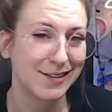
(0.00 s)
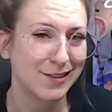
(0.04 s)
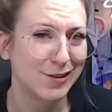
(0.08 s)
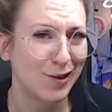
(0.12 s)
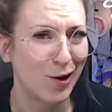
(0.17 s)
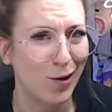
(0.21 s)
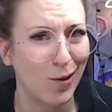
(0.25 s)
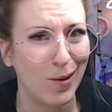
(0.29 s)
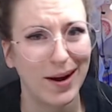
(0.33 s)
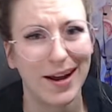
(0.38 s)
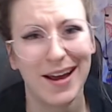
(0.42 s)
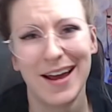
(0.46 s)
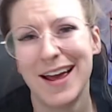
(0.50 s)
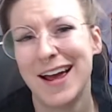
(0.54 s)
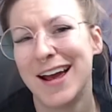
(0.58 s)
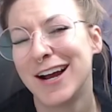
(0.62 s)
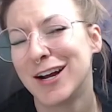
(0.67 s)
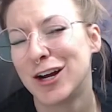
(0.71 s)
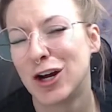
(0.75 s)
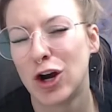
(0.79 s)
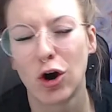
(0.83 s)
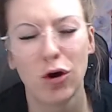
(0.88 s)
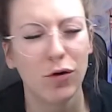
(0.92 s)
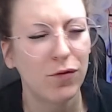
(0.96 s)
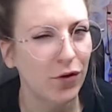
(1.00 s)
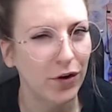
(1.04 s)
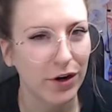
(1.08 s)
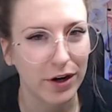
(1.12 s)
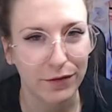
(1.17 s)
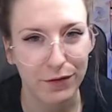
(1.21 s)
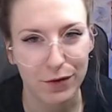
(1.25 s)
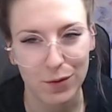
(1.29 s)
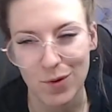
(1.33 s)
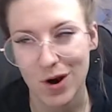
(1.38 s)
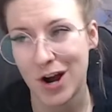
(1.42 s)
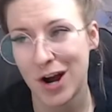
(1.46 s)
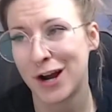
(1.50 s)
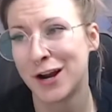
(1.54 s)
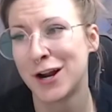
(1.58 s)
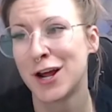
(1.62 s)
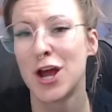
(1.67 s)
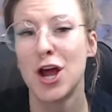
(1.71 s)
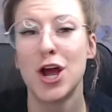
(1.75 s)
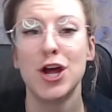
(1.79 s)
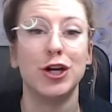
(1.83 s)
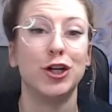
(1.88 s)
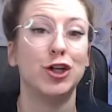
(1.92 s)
So go for it if you want.